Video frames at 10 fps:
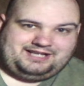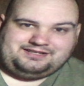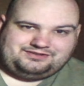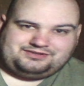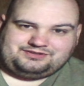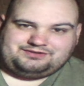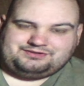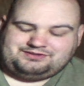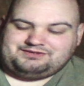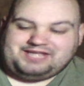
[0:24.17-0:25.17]
of just
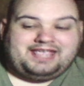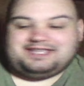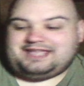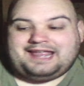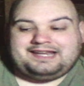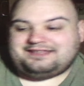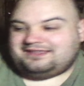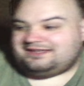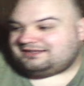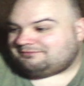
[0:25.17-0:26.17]
take
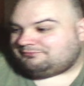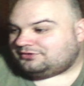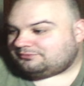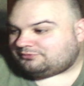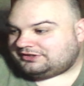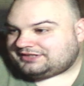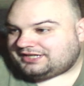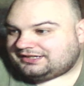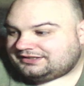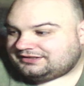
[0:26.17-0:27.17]
anything, put a price
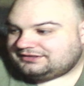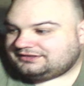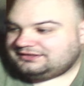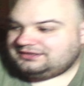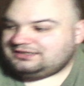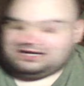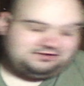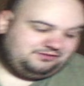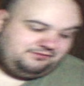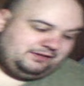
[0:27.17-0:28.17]
on it. I
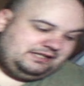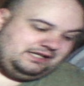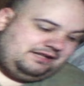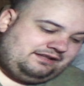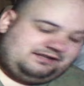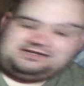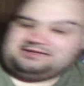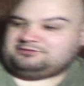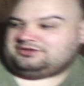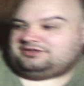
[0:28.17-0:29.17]
couldn't find anything
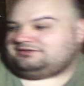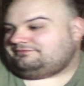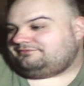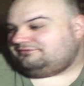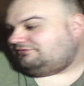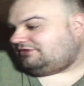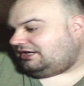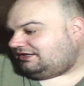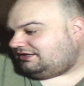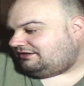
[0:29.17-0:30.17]
similar
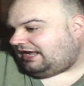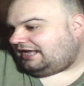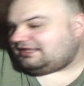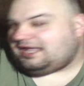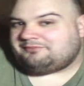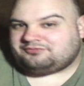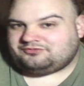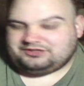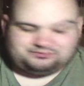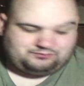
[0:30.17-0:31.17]
at that
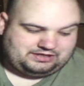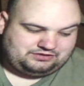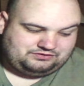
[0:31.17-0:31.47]
price range